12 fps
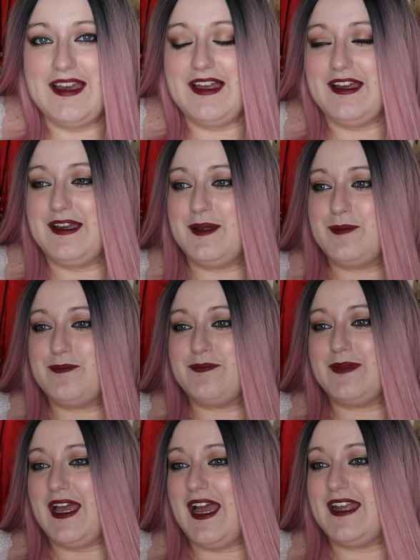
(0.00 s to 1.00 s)
Um,
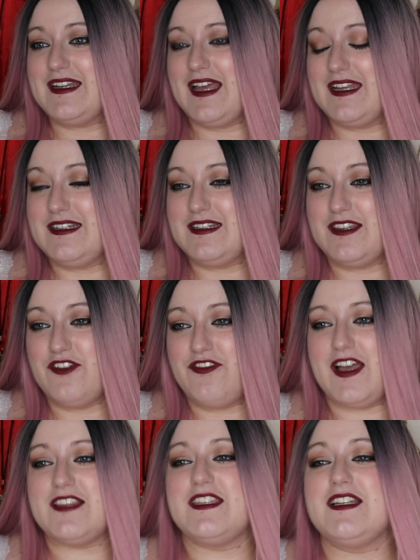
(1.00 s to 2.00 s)
and, and the
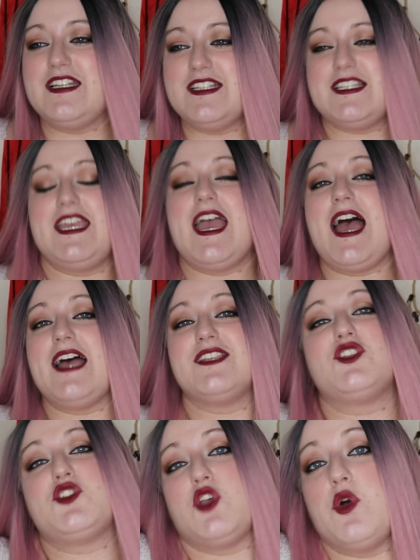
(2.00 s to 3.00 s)
fact that Lindsey had
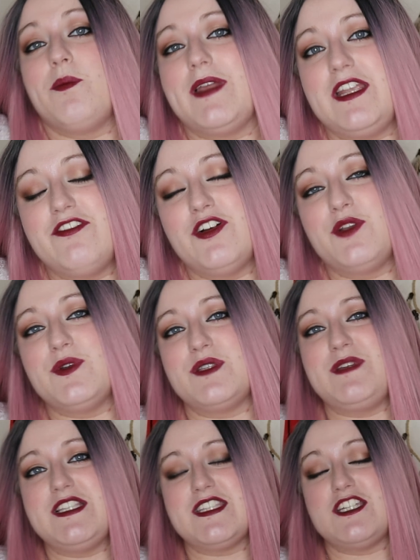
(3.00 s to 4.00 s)
so many followers
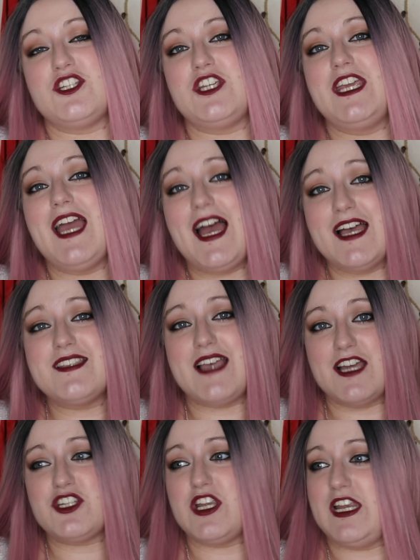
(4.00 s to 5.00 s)
means that she has
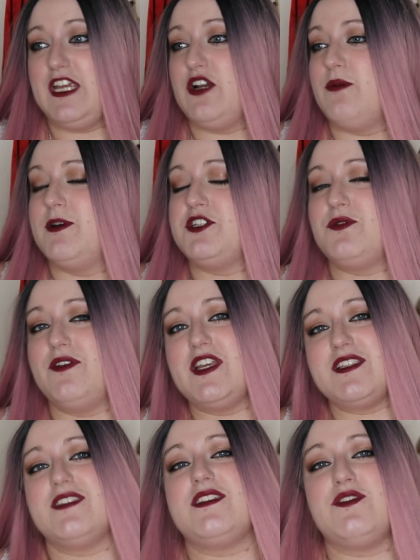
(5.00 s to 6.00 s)
actually come onto
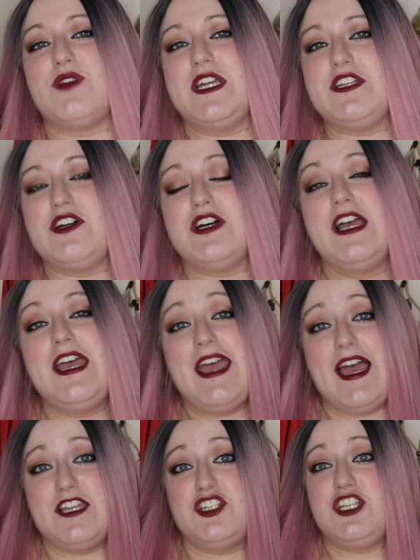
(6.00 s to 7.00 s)
Evanescence's radar
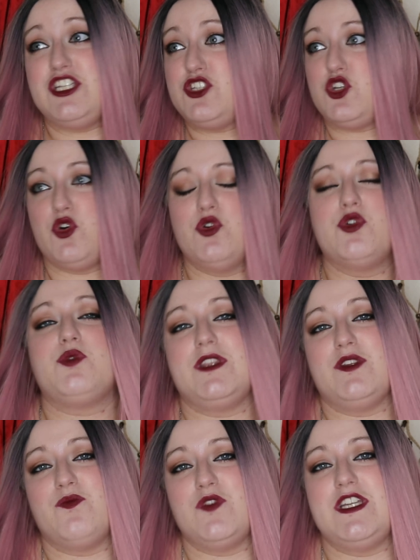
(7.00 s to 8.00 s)
and she's toured
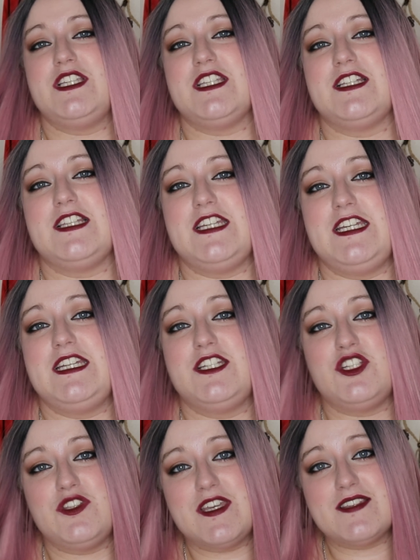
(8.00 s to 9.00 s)
with them recently in
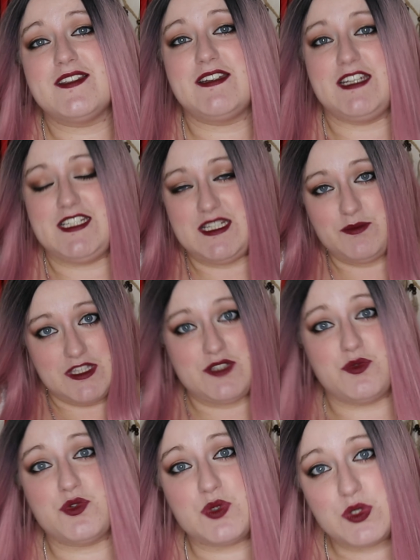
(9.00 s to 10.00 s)
2018 when
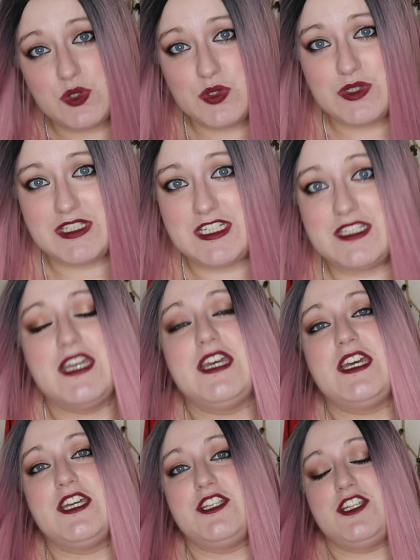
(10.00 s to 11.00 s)
this was recorded.
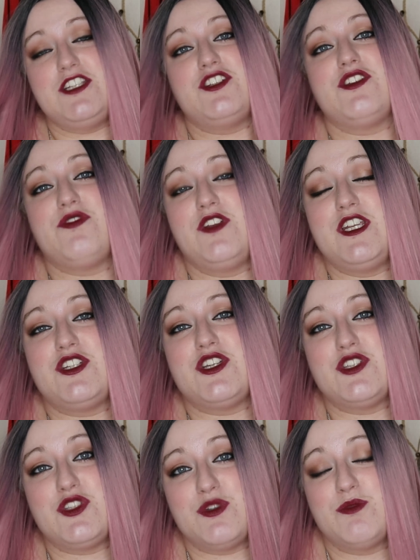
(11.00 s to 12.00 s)
She's just finished
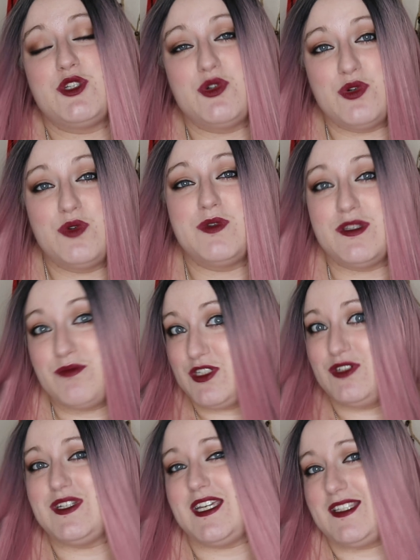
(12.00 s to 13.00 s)
a summer tour with them
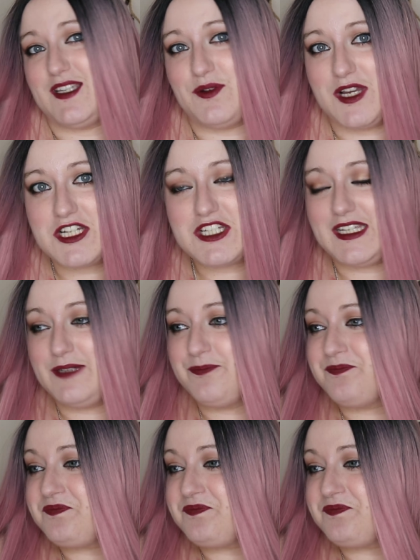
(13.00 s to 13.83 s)
two days ago actually.